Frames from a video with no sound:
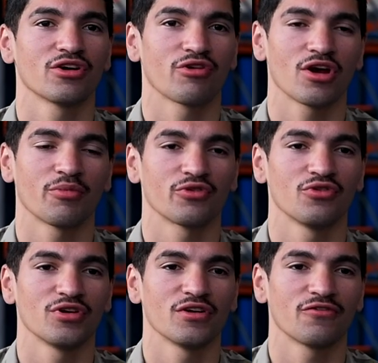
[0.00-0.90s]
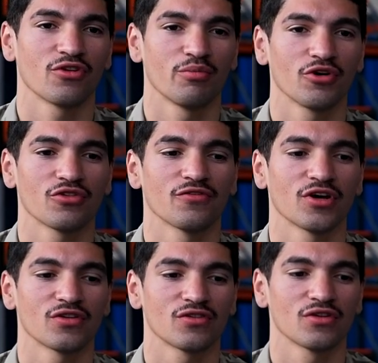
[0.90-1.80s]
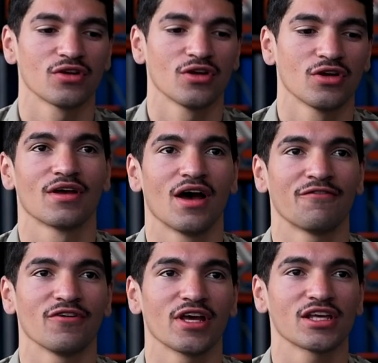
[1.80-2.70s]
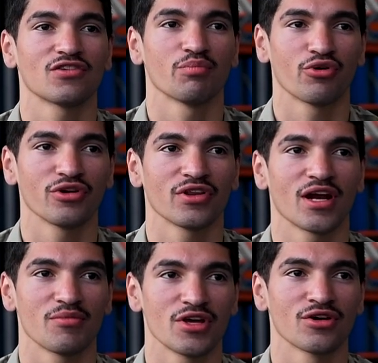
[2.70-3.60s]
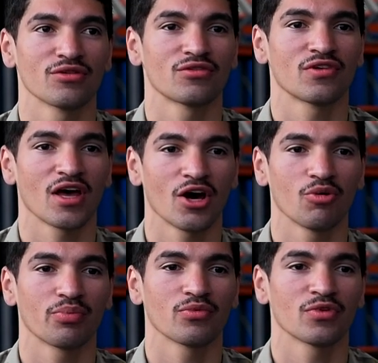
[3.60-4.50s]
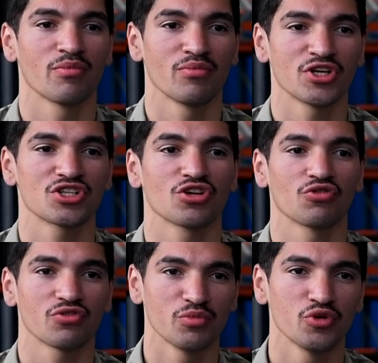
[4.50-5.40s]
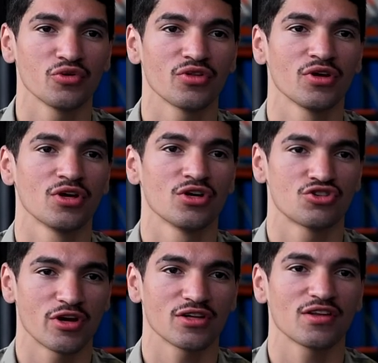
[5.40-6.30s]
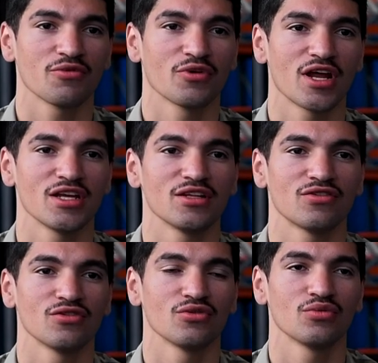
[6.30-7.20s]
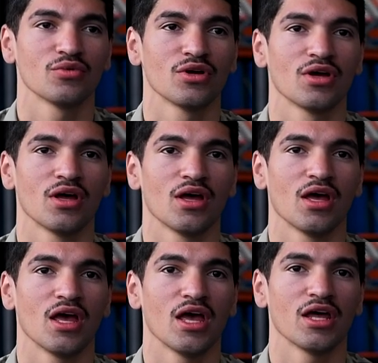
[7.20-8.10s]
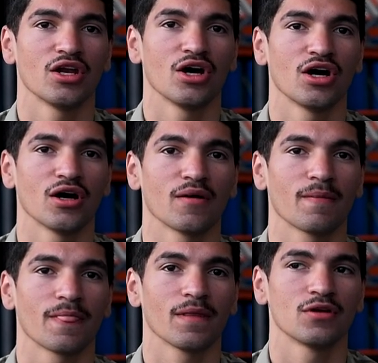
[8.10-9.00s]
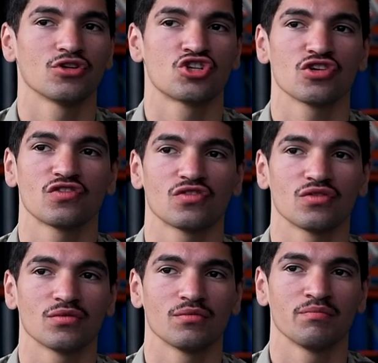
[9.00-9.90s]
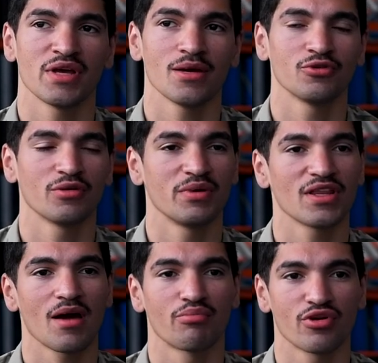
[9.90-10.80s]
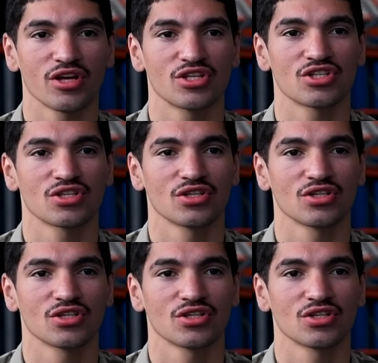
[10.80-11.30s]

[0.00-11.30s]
a great opportunity for the both of us. I feel like it's important that I'm here to help the mission go smooth, translate when I need to, and uh, just be able to be that bridge